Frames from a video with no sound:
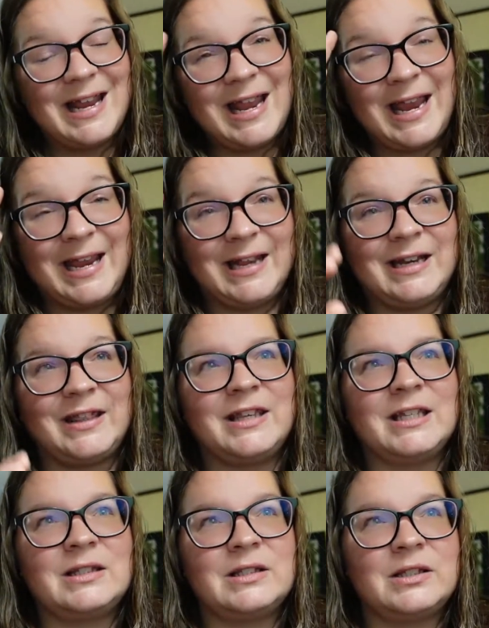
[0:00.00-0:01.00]

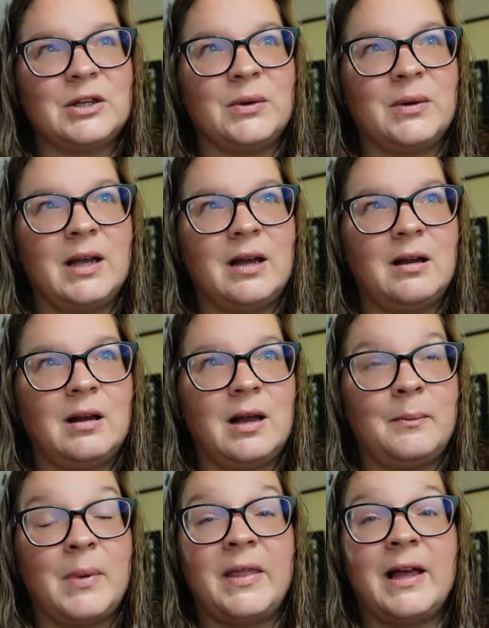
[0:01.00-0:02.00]
And so
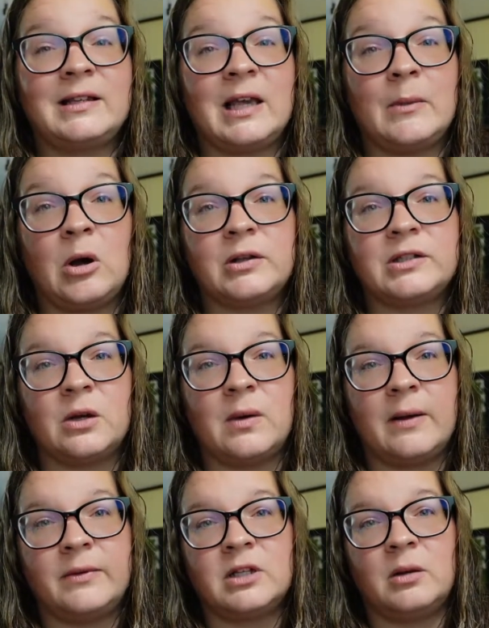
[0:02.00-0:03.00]
by that time also, I
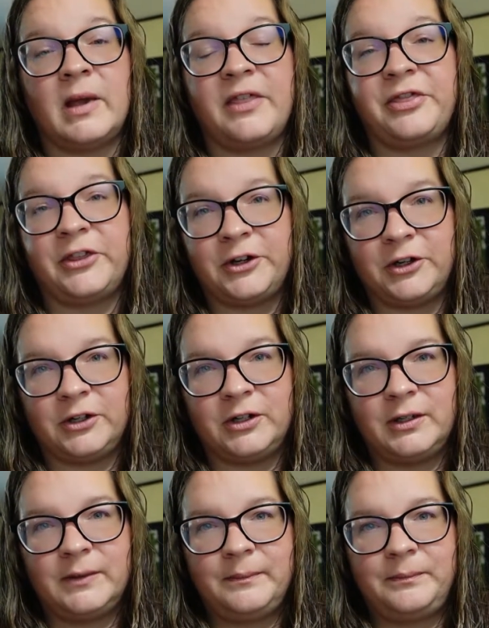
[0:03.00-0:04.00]
was on my 3rd
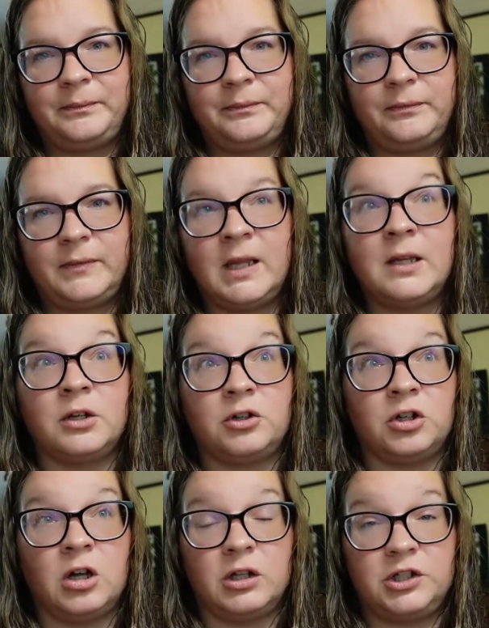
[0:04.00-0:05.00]

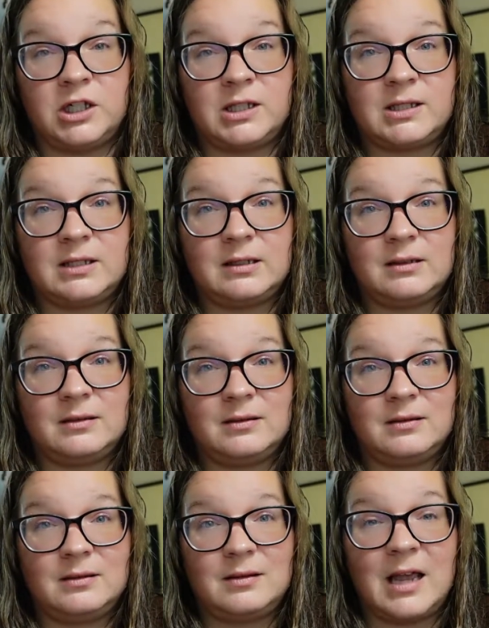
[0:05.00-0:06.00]
endocrinologist
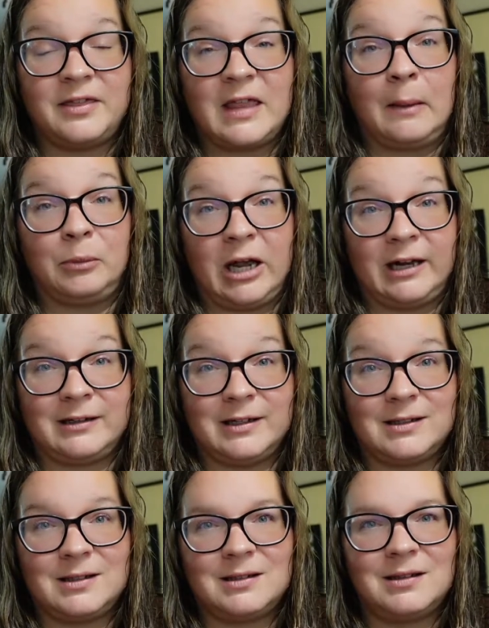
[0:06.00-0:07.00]
at that
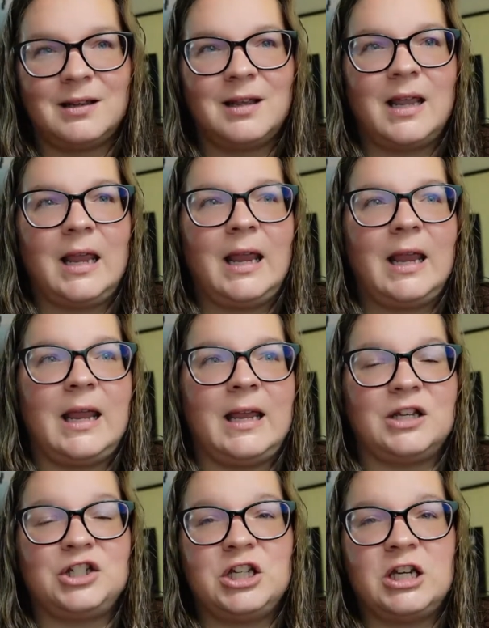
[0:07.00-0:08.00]
practice.
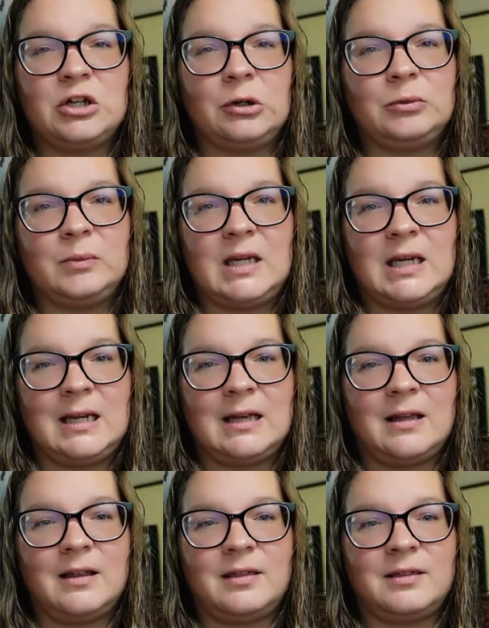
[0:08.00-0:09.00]
And she told me
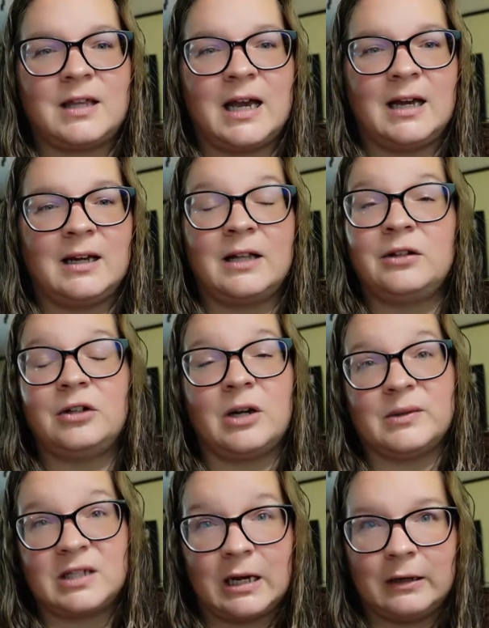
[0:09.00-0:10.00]
that, I told her I
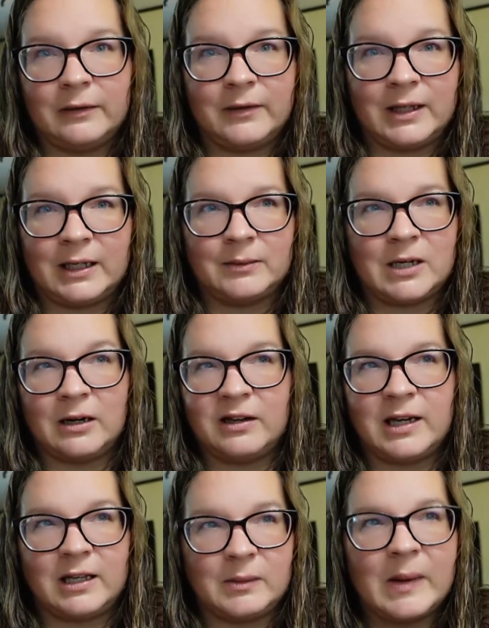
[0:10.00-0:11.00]
was tired of it. Like, I'm tired of
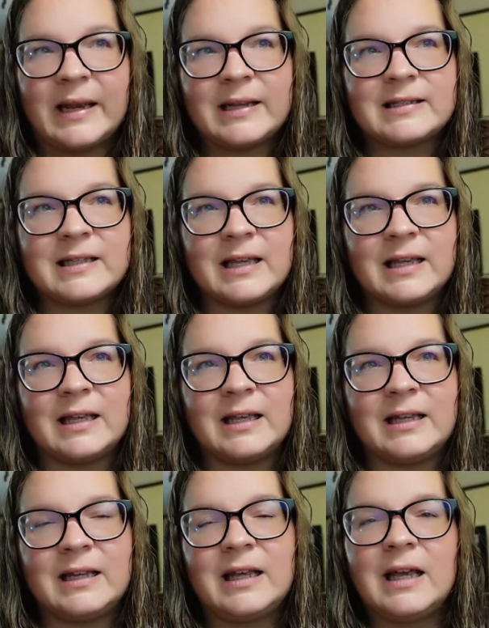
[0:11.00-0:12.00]
taking the
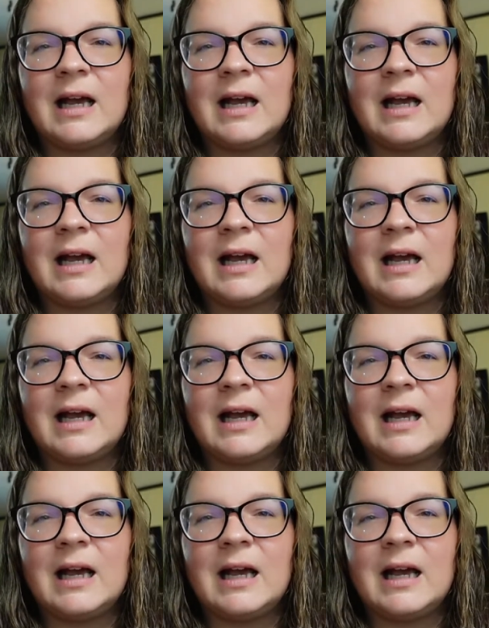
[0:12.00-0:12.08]
medicine.